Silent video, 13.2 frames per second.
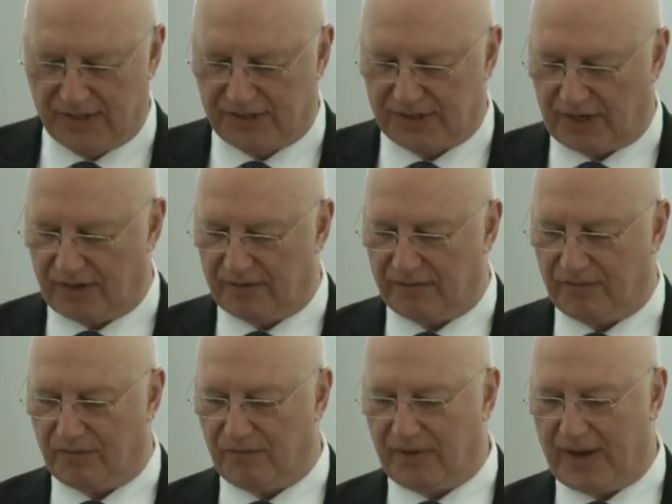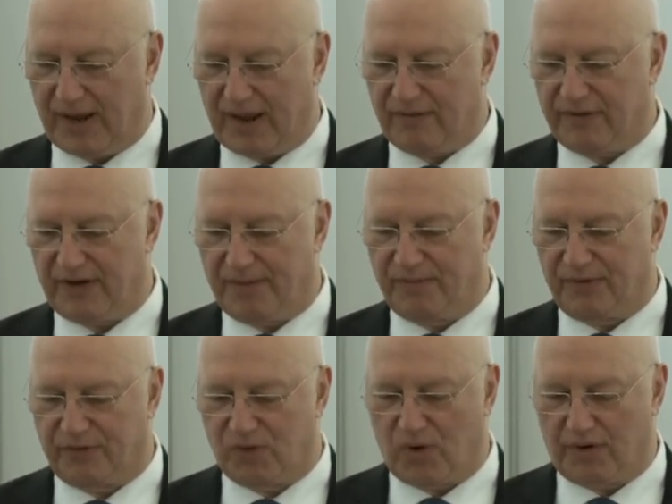So we have a number
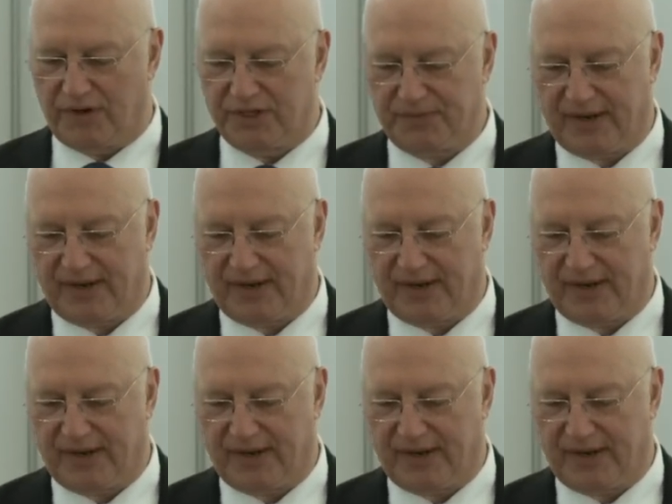of quarries.